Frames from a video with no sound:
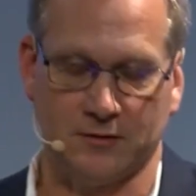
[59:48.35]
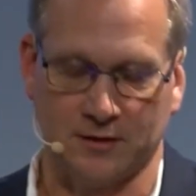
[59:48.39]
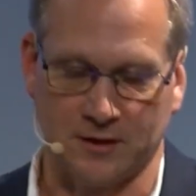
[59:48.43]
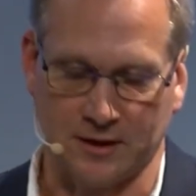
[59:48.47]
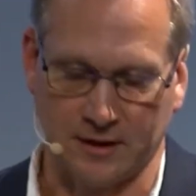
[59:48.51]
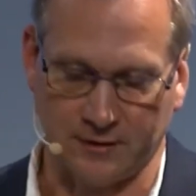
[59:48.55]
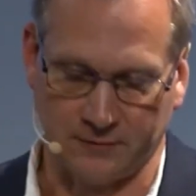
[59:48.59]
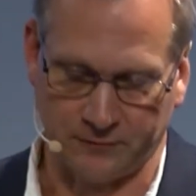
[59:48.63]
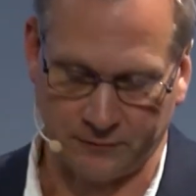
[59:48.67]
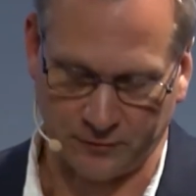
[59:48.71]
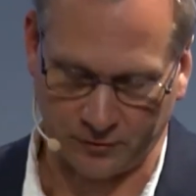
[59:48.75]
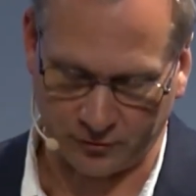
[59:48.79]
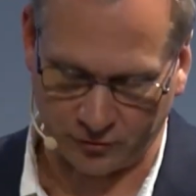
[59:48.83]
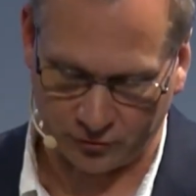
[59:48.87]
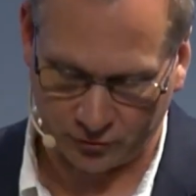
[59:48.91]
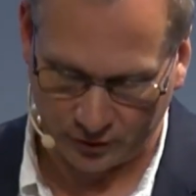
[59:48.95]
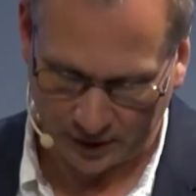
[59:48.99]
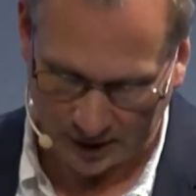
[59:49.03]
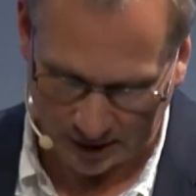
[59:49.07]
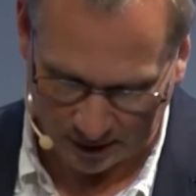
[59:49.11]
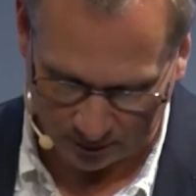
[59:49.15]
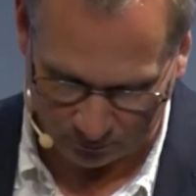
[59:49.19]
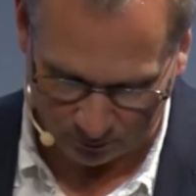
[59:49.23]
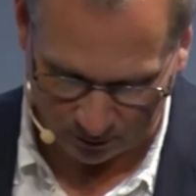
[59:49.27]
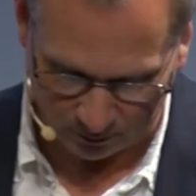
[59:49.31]
Like for
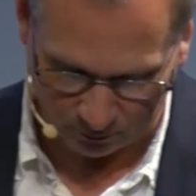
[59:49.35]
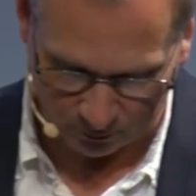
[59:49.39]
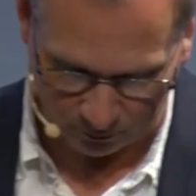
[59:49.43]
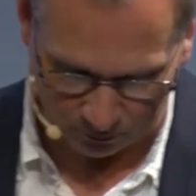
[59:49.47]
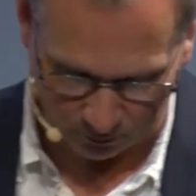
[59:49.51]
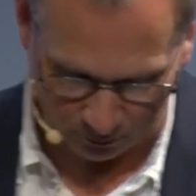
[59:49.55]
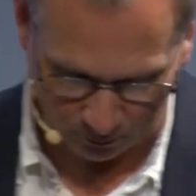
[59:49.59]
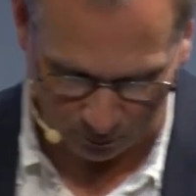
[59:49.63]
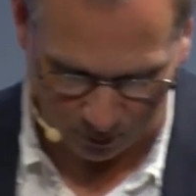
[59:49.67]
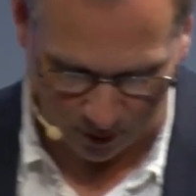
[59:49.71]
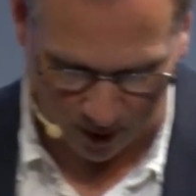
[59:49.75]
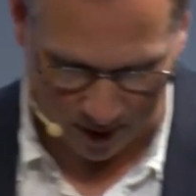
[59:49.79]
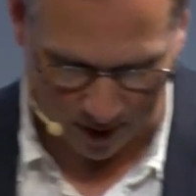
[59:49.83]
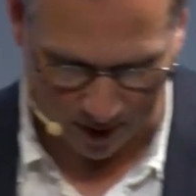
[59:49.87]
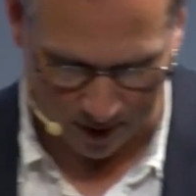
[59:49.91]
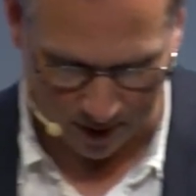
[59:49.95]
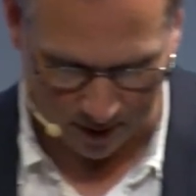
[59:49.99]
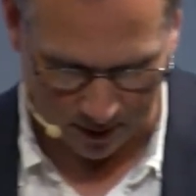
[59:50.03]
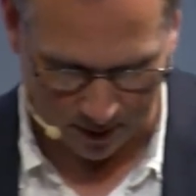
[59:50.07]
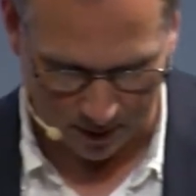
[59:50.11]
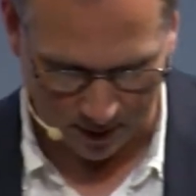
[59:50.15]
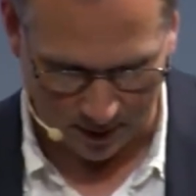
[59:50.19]
Australia, we would require